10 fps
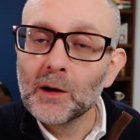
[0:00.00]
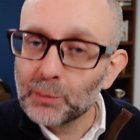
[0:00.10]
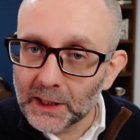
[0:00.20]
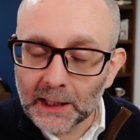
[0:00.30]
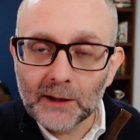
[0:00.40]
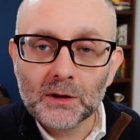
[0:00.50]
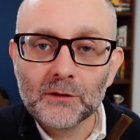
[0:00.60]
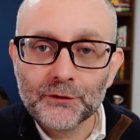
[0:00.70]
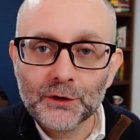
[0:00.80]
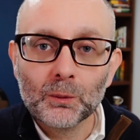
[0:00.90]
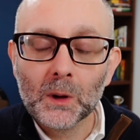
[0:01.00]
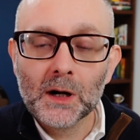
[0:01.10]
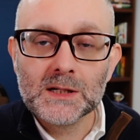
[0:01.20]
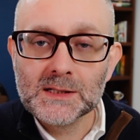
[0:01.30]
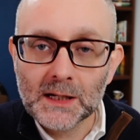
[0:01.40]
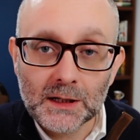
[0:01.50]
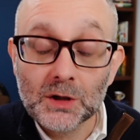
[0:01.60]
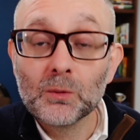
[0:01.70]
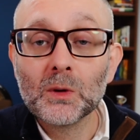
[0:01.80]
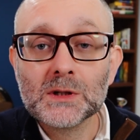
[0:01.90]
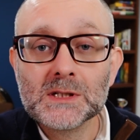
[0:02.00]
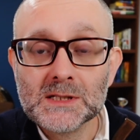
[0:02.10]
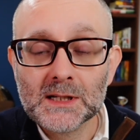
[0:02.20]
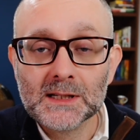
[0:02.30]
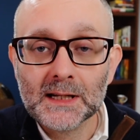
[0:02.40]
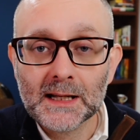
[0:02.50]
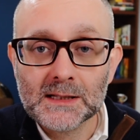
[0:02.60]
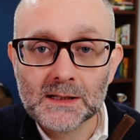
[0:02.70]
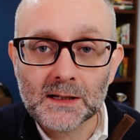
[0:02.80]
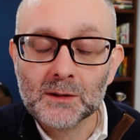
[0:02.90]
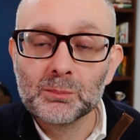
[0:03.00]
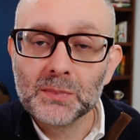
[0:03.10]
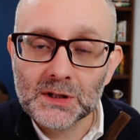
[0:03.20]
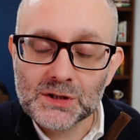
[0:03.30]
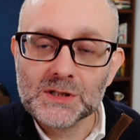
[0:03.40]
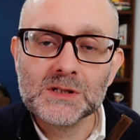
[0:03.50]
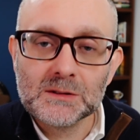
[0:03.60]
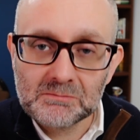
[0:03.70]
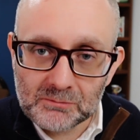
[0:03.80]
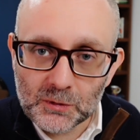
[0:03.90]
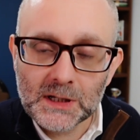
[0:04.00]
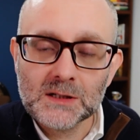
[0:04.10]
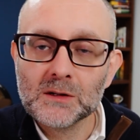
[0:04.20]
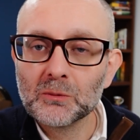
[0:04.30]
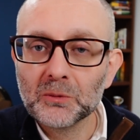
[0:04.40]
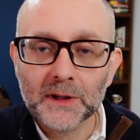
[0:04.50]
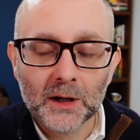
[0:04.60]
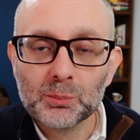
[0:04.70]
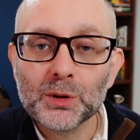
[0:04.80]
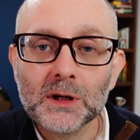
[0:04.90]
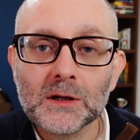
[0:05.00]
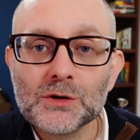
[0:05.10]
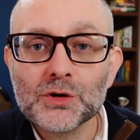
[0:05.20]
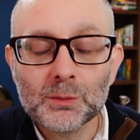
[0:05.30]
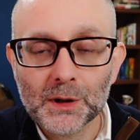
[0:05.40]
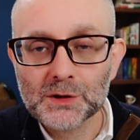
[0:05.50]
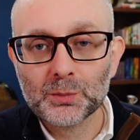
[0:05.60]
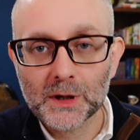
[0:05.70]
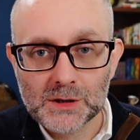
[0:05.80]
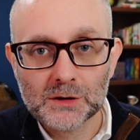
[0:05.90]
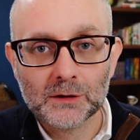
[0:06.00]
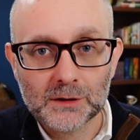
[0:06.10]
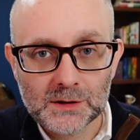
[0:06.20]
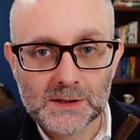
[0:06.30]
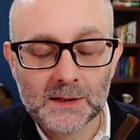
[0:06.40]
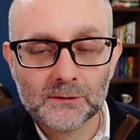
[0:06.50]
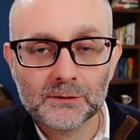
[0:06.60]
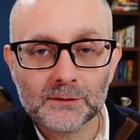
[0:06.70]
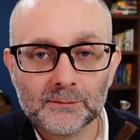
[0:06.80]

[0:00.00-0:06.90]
Pick out a few words that you want to study later, but just read without putting too much pressure on yourself.